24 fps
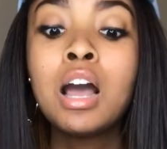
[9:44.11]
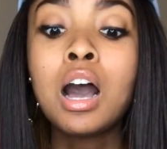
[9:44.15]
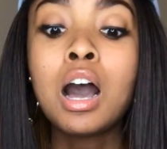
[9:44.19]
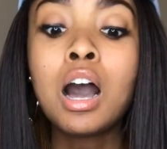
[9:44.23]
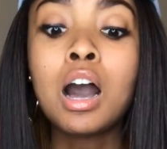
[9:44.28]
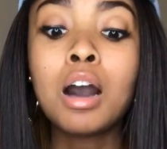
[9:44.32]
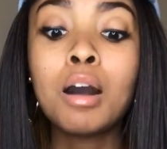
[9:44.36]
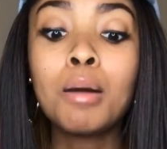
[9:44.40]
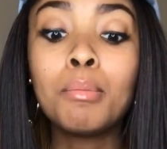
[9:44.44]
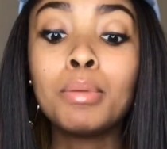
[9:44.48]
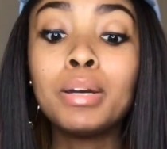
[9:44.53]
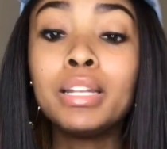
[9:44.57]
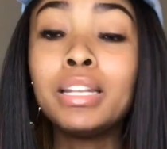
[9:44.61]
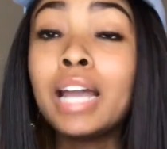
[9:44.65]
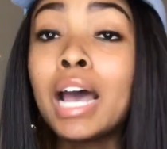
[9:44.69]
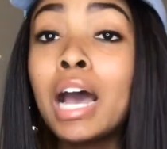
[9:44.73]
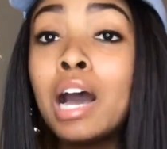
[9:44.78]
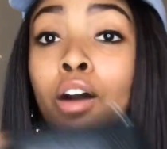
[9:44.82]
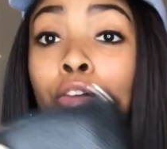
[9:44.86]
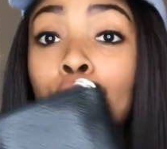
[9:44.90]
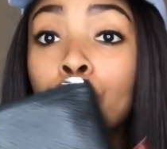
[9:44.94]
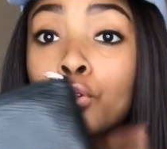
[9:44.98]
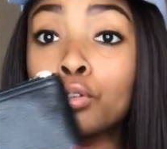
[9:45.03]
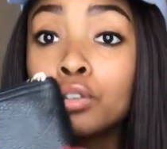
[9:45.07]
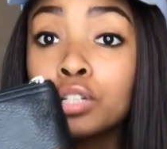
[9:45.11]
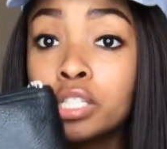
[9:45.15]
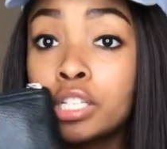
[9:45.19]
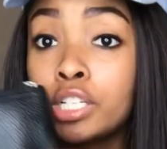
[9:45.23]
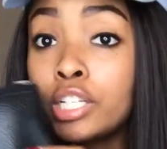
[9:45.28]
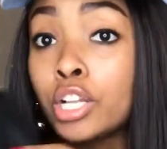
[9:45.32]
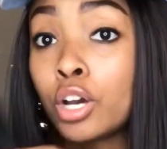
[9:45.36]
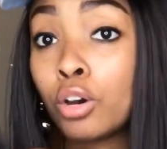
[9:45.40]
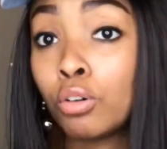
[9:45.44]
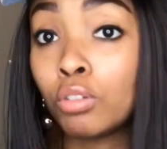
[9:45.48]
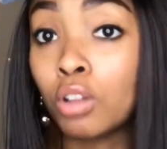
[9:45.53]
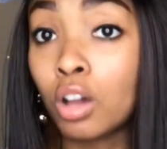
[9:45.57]
But now, of course,
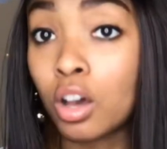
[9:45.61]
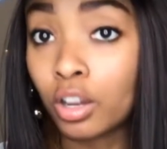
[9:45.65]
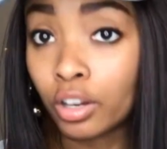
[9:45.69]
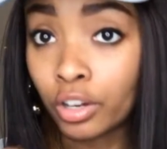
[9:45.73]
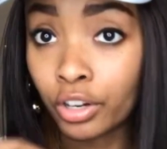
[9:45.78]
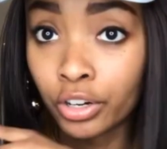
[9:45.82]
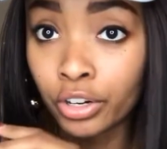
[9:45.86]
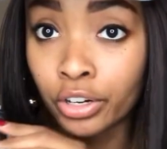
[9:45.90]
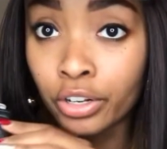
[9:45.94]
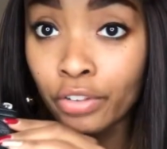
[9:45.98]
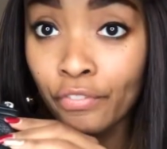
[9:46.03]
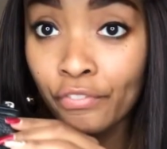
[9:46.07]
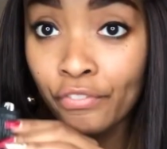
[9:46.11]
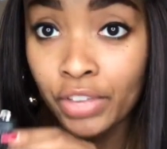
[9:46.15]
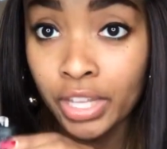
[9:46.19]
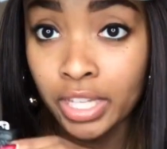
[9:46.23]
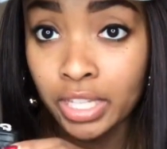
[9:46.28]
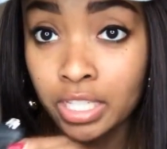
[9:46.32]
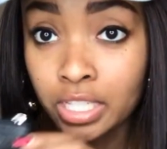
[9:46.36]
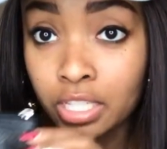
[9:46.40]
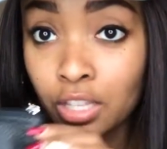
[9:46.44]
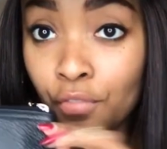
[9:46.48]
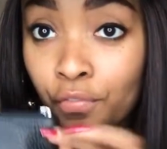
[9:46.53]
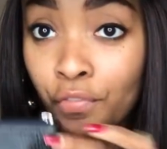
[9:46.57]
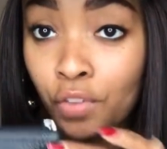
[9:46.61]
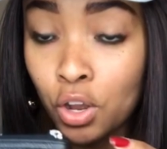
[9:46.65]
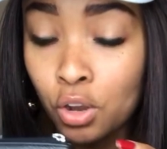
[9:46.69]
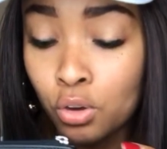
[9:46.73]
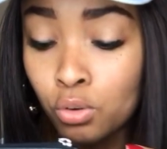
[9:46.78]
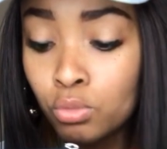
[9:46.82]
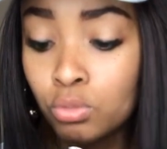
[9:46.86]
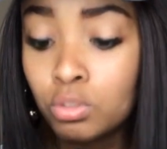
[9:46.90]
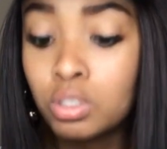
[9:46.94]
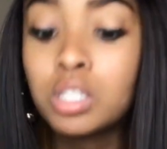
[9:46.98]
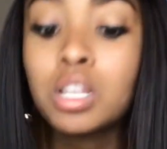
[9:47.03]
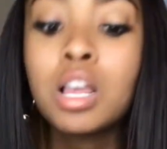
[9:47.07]
it no longer fits the
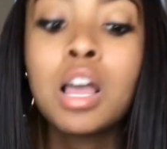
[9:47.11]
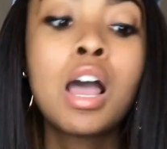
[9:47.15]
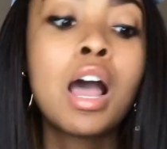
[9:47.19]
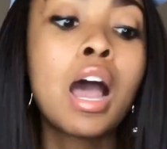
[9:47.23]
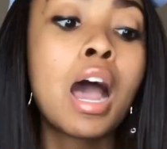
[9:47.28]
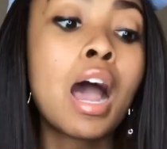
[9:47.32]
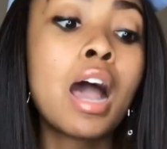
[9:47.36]
phones.